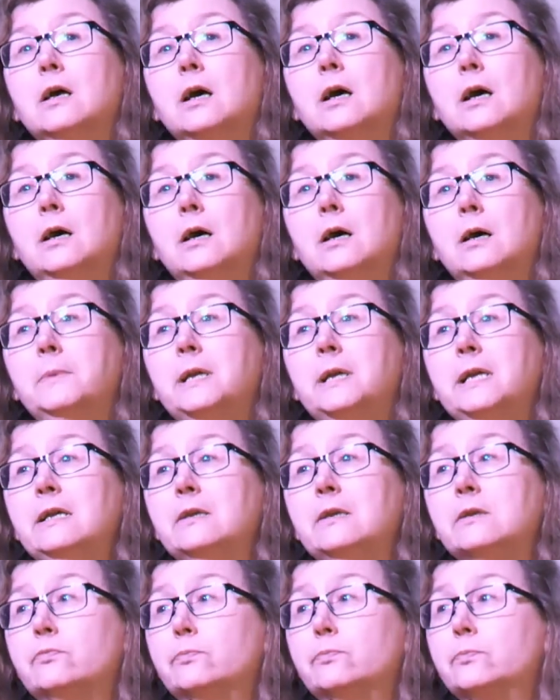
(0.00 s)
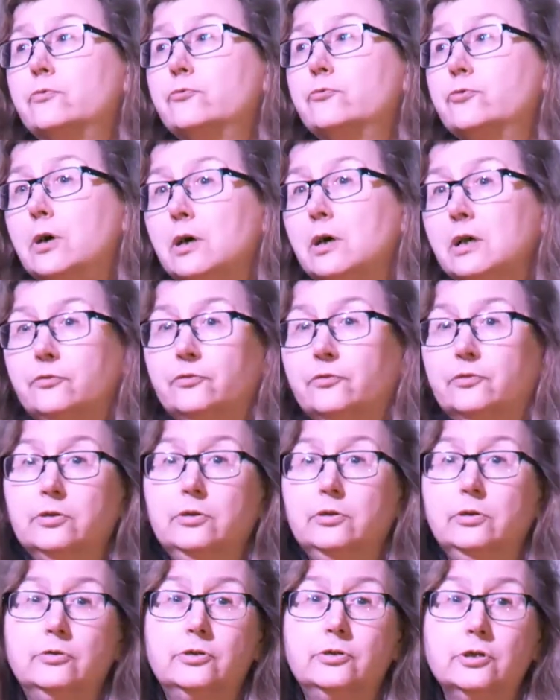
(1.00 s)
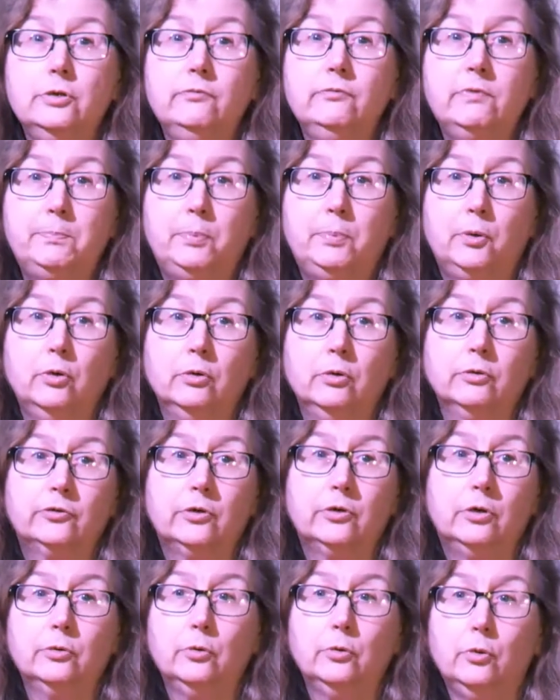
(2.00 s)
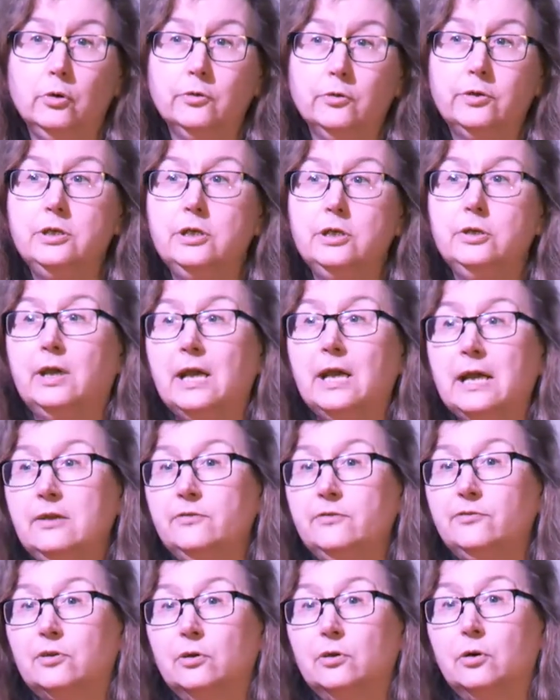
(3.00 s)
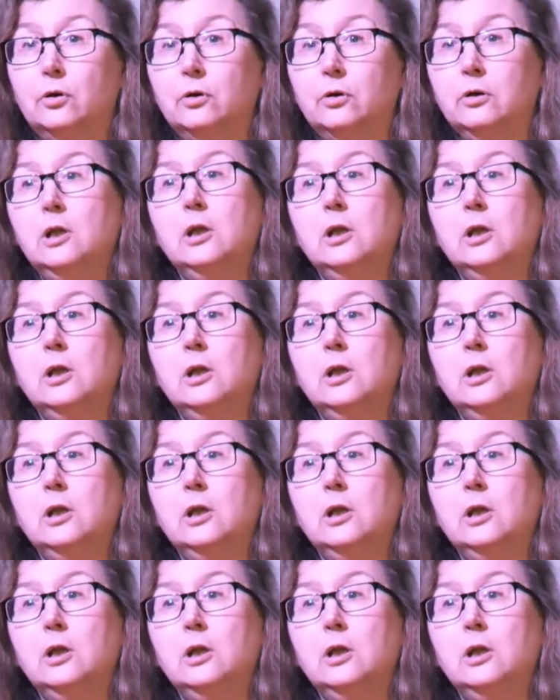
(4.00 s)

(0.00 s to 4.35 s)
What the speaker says: It tries to do reports on all the new case law.